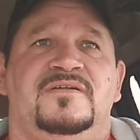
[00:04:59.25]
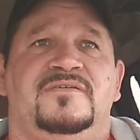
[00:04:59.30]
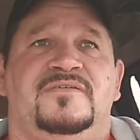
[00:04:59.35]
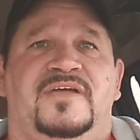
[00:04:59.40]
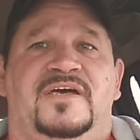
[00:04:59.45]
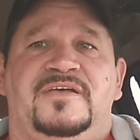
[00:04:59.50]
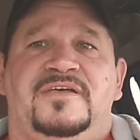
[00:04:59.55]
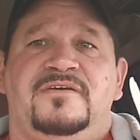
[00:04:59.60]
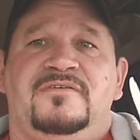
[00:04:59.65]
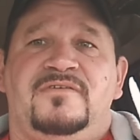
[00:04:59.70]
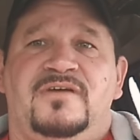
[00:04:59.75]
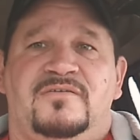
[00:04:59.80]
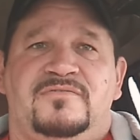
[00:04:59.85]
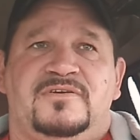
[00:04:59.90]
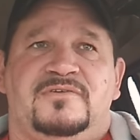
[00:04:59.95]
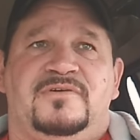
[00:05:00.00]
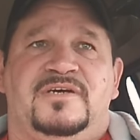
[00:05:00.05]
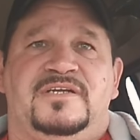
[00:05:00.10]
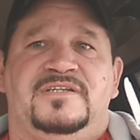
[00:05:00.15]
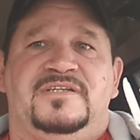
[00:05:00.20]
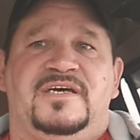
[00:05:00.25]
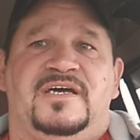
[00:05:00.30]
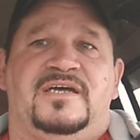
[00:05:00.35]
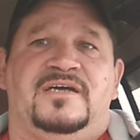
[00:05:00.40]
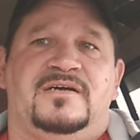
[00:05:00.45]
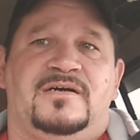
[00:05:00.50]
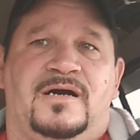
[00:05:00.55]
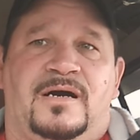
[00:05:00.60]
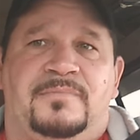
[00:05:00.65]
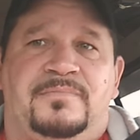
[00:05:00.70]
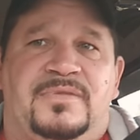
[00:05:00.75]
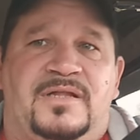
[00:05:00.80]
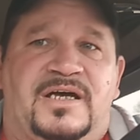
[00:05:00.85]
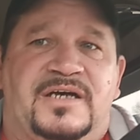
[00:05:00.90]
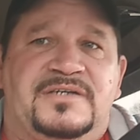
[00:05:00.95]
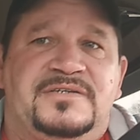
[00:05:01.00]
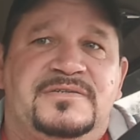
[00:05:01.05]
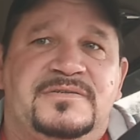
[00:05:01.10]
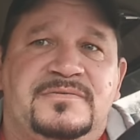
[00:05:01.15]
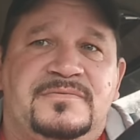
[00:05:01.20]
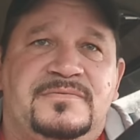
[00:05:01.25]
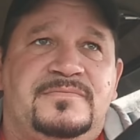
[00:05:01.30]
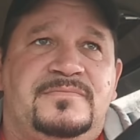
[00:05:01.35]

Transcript: Thank you. Have a great day. God bless.